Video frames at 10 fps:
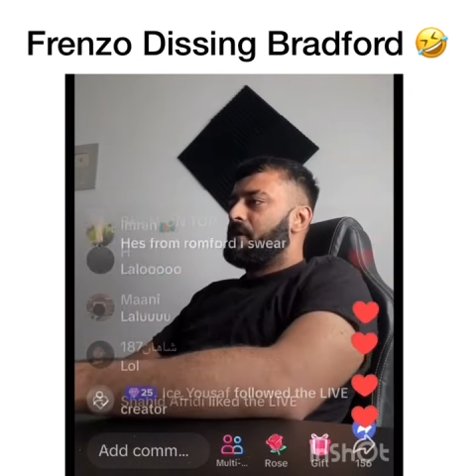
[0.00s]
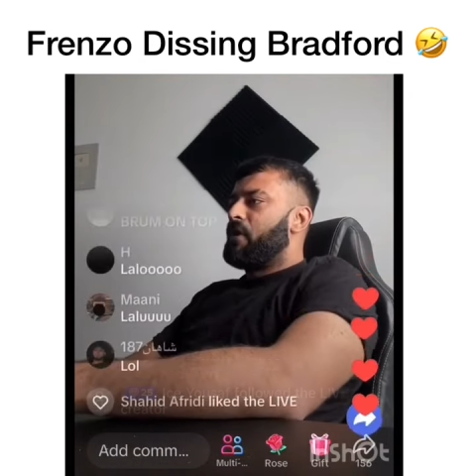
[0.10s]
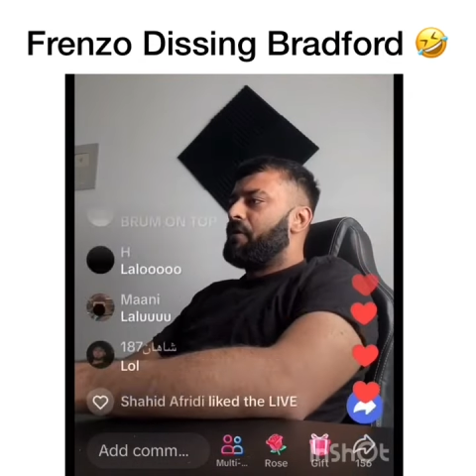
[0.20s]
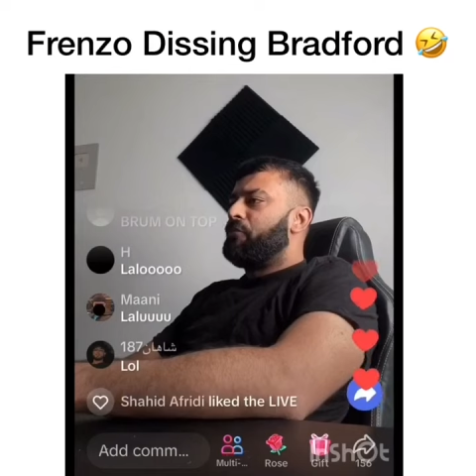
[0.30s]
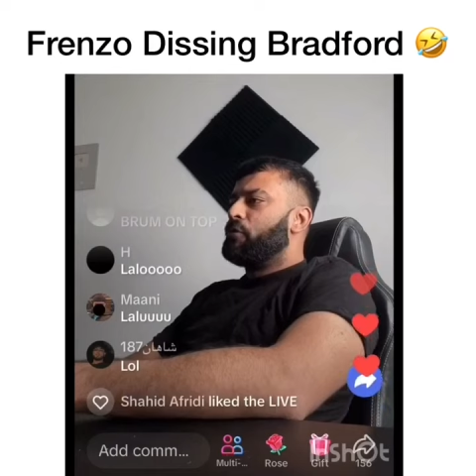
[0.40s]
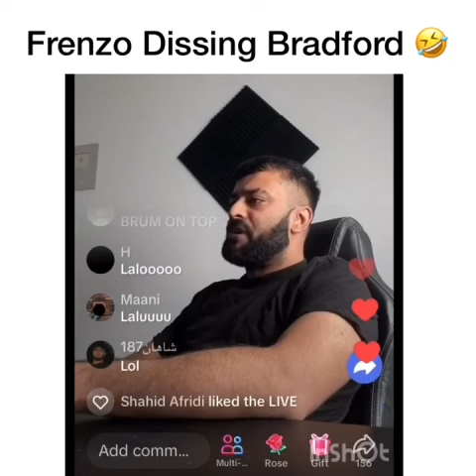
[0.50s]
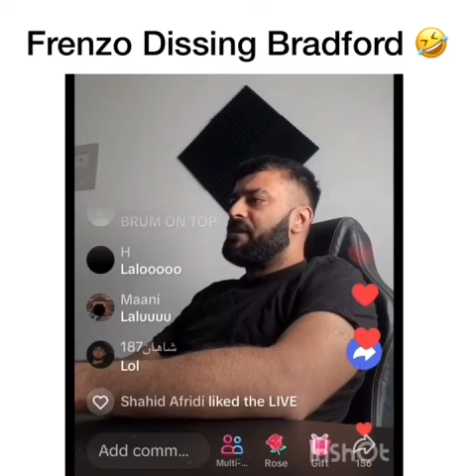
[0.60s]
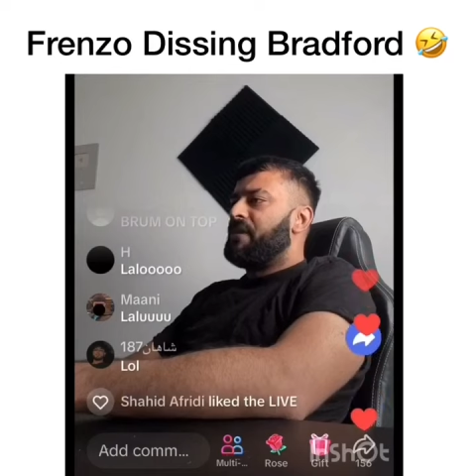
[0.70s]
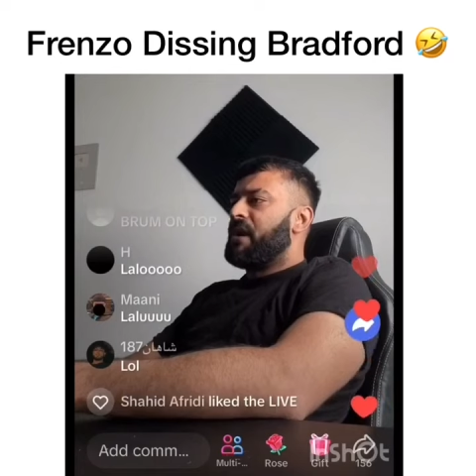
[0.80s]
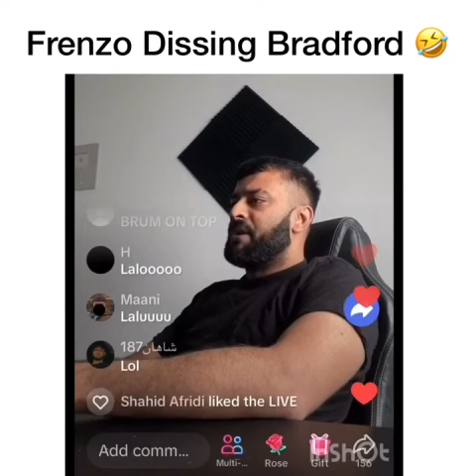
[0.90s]
Can't afford to
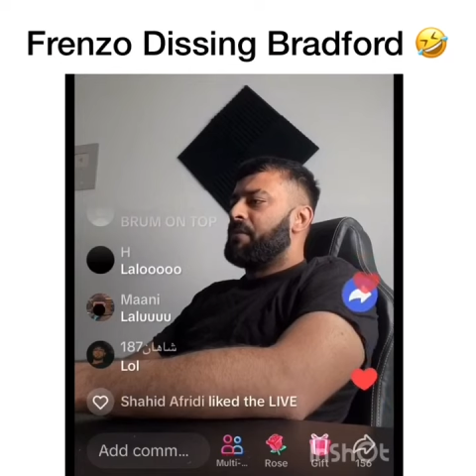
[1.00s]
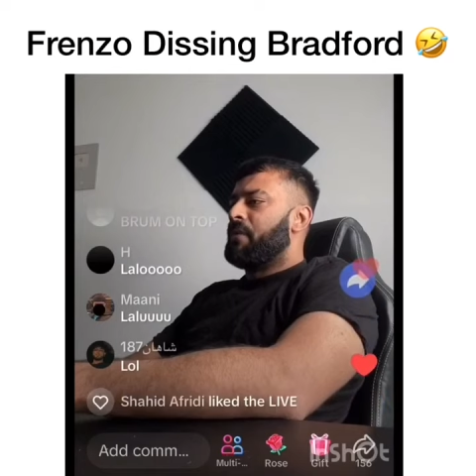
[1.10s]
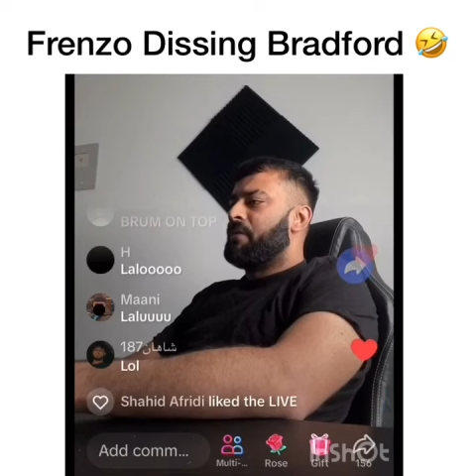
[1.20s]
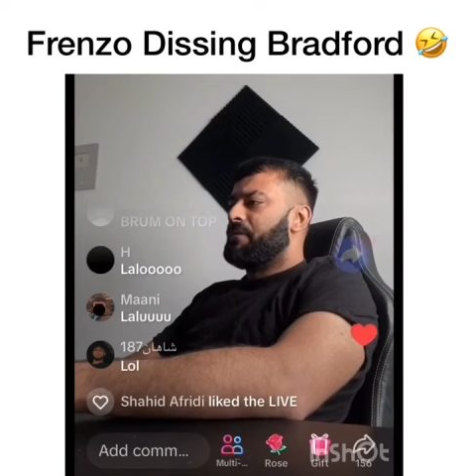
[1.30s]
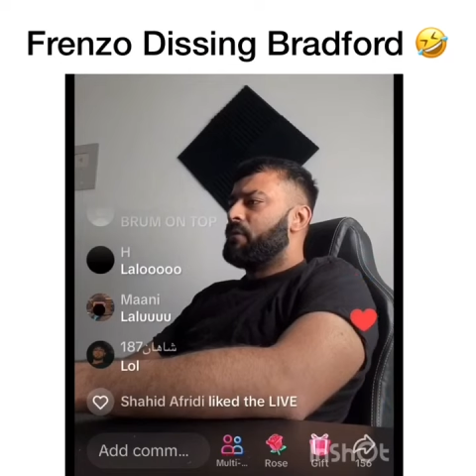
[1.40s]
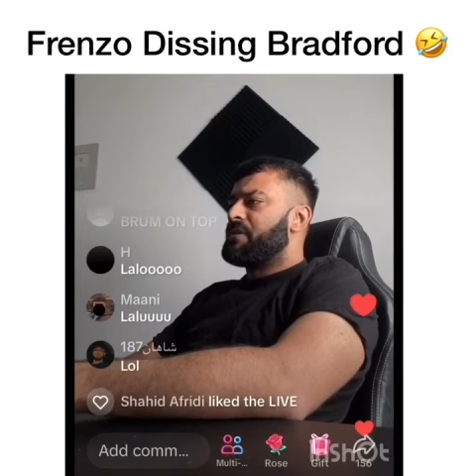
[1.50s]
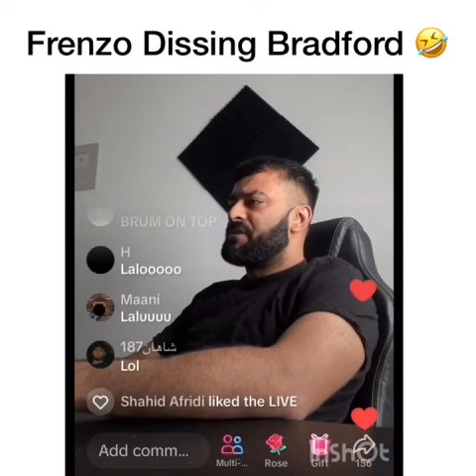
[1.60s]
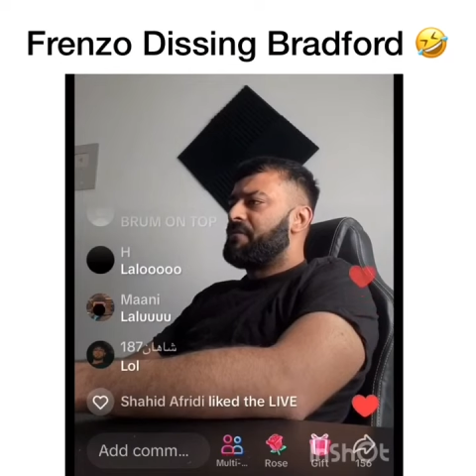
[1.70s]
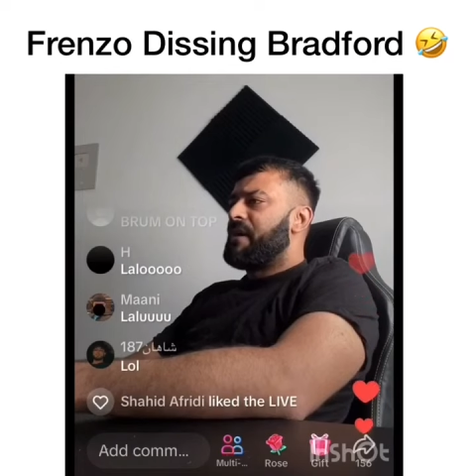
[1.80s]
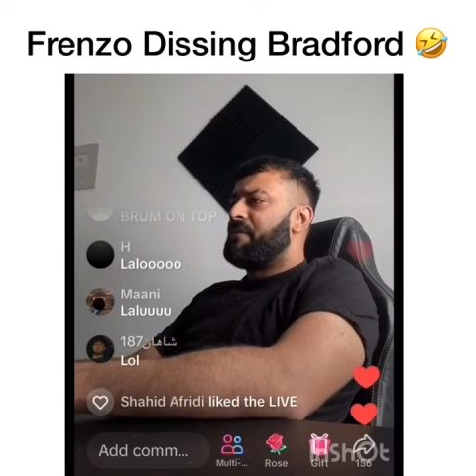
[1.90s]
live in London, bro. They wouldn't
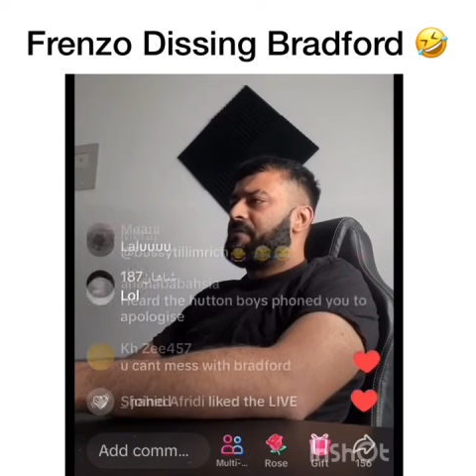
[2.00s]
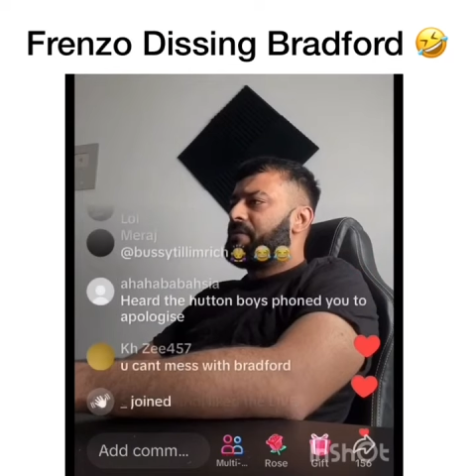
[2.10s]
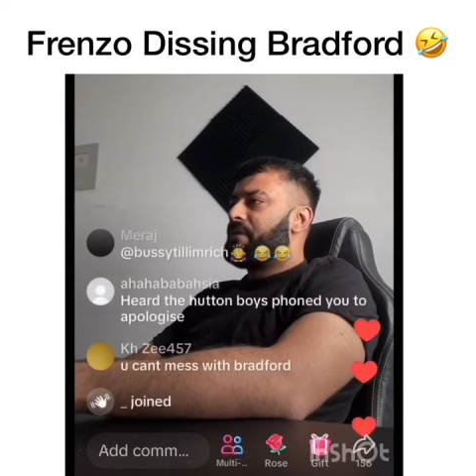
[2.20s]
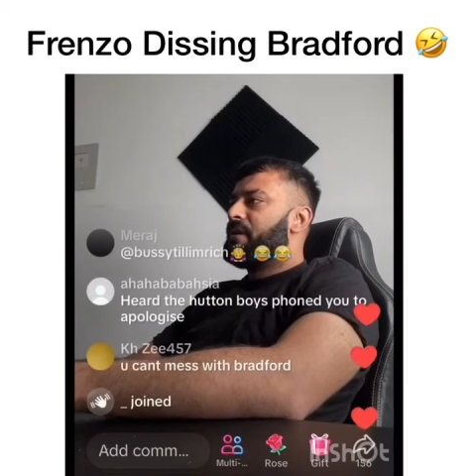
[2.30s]
survive.